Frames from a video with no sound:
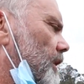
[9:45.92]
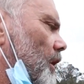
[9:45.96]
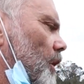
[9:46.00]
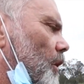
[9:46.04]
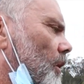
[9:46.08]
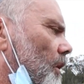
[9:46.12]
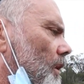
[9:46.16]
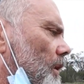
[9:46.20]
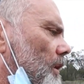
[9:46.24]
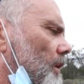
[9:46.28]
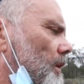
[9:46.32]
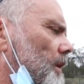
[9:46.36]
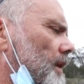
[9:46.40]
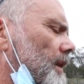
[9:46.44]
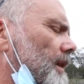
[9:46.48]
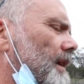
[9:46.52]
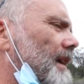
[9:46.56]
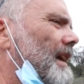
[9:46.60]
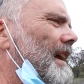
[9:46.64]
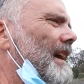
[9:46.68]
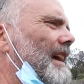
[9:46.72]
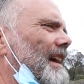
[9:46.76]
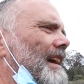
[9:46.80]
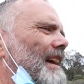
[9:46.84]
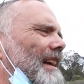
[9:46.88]
law,
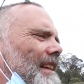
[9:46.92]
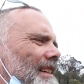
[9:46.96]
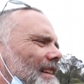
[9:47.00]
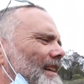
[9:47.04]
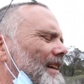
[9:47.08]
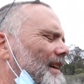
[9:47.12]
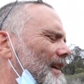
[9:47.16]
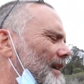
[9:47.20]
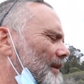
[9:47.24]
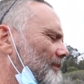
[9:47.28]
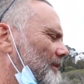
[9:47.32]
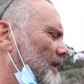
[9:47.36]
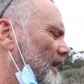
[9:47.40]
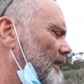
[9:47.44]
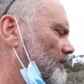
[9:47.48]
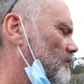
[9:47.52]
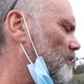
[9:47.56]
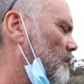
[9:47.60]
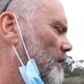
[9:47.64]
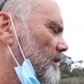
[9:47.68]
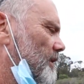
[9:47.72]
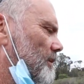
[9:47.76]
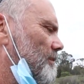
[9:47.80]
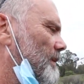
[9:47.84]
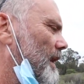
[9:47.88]
and that's
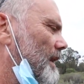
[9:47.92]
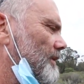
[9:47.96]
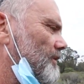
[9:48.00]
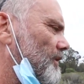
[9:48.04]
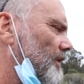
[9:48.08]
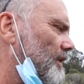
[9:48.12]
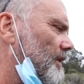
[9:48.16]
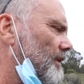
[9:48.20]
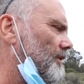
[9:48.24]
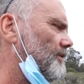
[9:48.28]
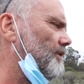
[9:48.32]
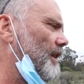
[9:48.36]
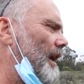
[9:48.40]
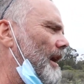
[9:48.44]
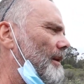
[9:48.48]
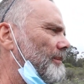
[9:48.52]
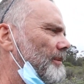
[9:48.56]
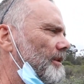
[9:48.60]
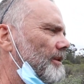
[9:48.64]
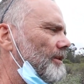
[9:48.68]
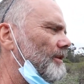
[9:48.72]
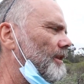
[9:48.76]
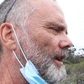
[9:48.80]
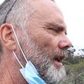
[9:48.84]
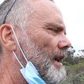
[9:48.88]
when the massacres
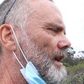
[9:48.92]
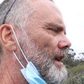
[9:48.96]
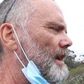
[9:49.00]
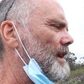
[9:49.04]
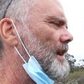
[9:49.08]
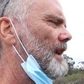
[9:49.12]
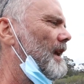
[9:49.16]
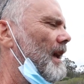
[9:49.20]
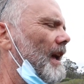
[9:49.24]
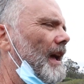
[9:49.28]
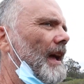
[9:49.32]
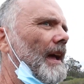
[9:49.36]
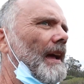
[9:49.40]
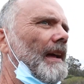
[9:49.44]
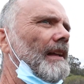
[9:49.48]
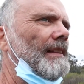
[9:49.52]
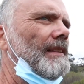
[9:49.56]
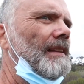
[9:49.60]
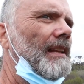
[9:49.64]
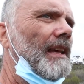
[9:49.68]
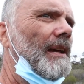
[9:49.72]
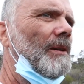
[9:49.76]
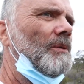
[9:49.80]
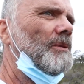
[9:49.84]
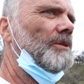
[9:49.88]
happened.
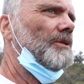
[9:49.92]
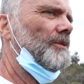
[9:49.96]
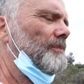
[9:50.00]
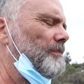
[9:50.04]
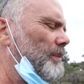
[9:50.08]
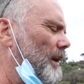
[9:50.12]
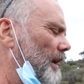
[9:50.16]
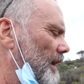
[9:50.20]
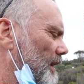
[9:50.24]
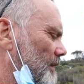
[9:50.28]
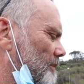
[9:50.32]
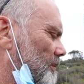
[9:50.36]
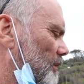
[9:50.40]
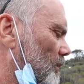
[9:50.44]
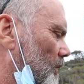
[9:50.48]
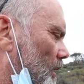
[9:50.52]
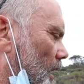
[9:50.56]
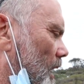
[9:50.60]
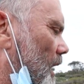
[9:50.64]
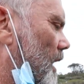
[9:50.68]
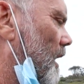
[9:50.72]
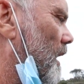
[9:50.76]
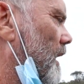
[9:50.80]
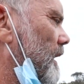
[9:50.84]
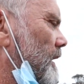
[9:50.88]
And there was people
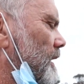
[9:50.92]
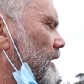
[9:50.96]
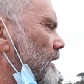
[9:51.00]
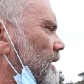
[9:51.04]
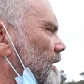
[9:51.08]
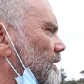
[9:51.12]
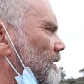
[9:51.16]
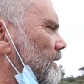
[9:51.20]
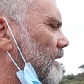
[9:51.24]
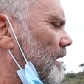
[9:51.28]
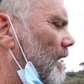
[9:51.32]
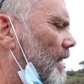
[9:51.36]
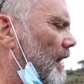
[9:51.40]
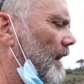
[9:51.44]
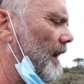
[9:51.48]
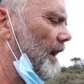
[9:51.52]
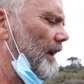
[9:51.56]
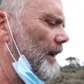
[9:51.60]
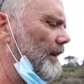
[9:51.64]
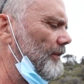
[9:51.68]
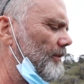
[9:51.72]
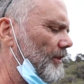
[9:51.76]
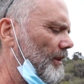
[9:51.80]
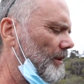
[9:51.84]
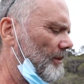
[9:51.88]
hiding in
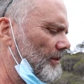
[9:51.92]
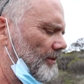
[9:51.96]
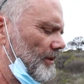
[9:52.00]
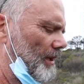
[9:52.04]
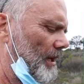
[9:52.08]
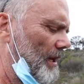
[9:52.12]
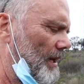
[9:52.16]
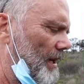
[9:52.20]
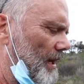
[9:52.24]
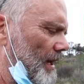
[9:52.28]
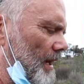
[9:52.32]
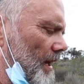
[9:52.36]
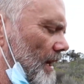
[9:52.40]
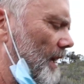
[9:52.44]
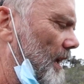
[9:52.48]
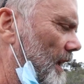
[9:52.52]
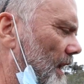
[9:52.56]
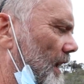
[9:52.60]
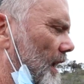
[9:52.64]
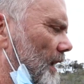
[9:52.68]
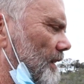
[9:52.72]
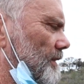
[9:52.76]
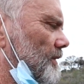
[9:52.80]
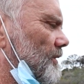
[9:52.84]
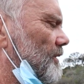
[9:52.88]
caves.
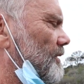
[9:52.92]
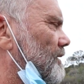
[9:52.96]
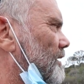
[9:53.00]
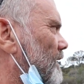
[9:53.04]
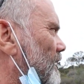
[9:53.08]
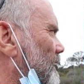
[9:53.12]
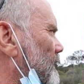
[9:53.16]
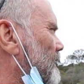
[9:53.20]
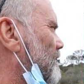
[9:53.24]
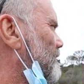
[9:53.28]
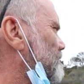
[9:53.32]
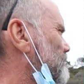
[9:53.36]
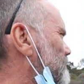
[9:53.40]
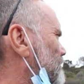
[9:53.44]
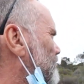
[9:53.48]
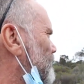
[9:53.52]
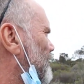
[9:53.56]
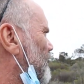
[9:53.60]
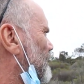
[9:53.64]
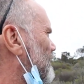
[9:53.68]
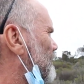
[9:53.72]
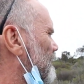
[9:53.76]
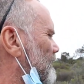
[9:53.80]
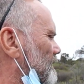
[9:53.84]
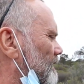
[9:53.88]
It seems,
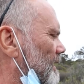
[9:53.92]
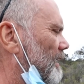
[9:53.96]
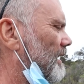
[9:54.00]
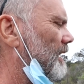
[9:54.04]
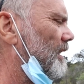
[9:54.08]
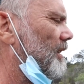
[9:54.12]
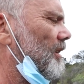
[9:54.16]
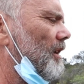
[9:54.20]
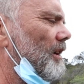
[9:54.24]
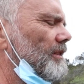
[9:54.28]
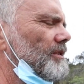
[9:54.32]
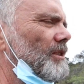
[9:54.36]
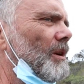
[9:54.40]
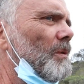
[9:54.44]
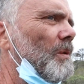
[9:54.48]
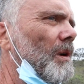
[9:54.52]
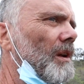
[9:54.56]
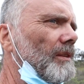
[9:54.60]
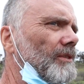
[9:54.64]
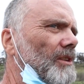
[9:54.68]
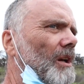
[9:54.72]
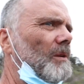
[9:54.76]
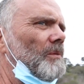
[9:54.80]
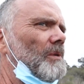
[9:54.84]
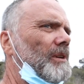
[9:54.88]
yeah, guys,
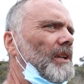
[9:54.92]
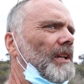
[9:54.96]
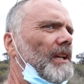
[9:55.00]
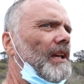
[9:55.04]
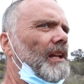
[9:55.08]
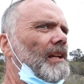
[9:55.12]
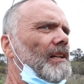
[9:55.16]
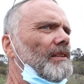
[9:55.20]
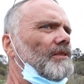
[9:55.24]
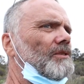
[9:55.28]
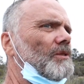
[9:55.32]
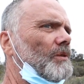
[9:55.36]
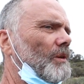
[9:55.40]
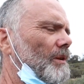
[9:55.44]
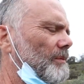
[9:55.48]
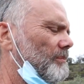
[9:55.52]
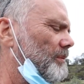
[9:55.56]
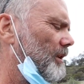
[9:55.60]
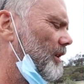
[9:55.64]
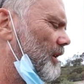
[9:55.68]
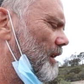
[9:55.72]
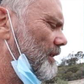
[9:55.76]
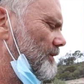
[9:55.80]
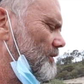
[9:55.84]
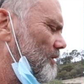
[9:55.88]
I don't want to get into it,
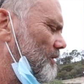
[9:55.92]
but I